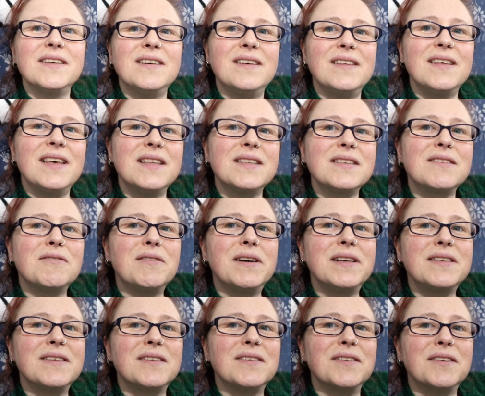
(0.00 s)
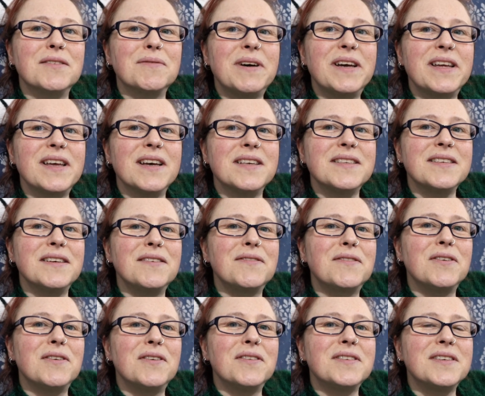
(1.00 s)
Oh, that's quite a good way, yes.
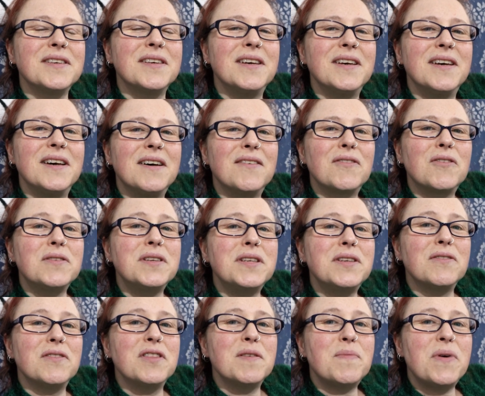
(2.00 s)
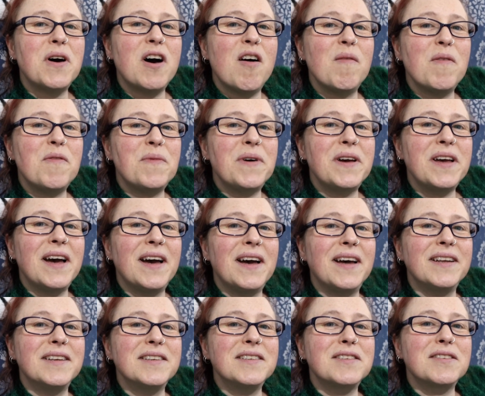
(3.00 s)
I've got it on the palm of my
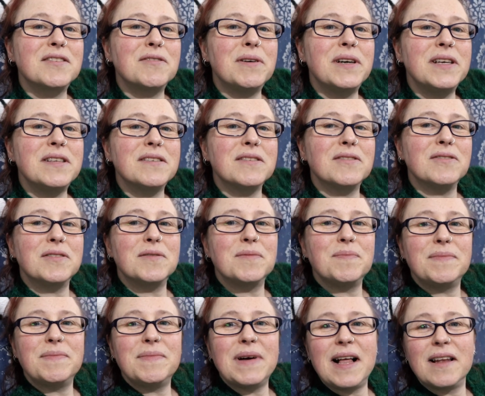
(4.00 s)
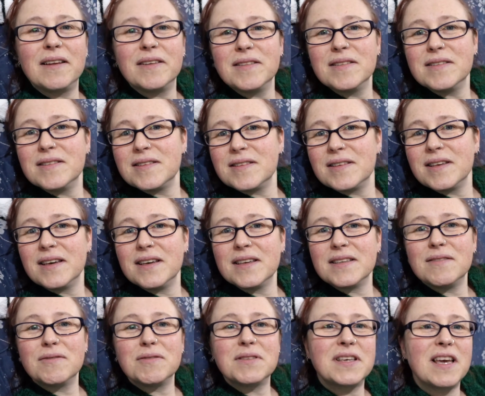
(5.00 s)
hand. It's quite a good balance, yes. Yeah,
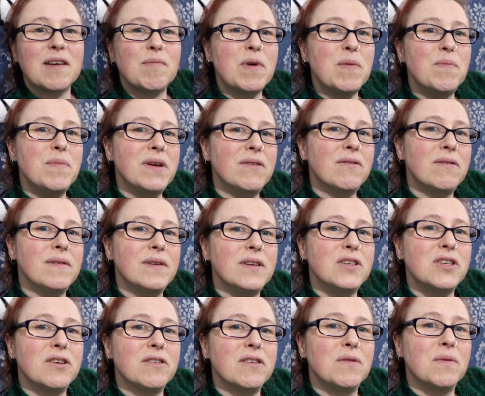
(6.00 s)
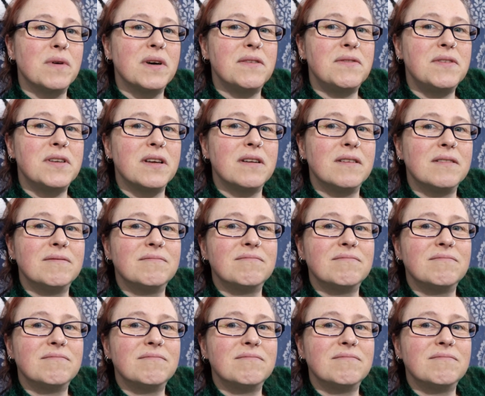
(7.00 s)
so I want to get my mirror and show you what I've done.